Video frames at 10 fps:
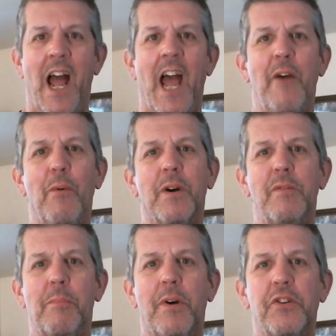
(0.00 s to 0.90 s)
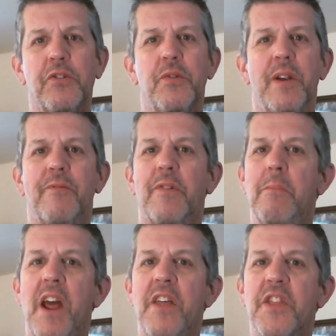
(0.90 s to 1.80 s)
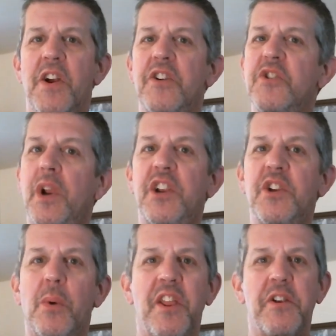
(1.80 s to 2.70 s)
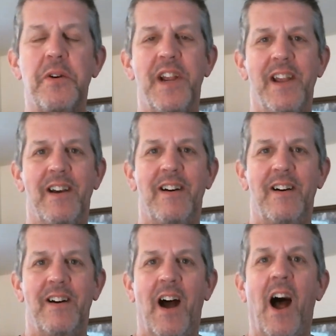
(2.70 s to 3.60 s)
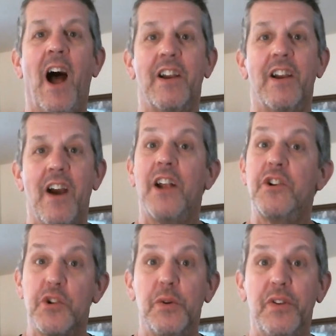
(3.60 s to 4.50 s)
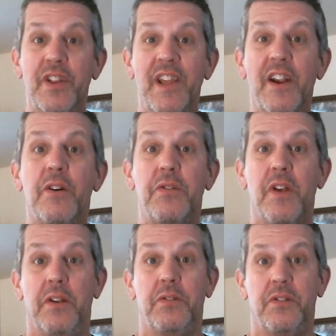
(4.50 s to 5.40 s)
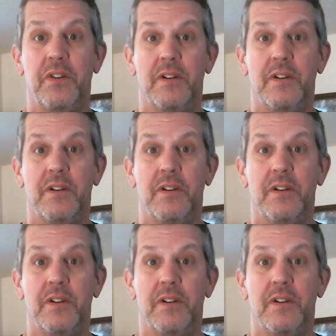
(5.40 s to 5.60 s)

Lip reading: Hey, welcome to Perkstream for May 3rd, 2023. God truly hears us.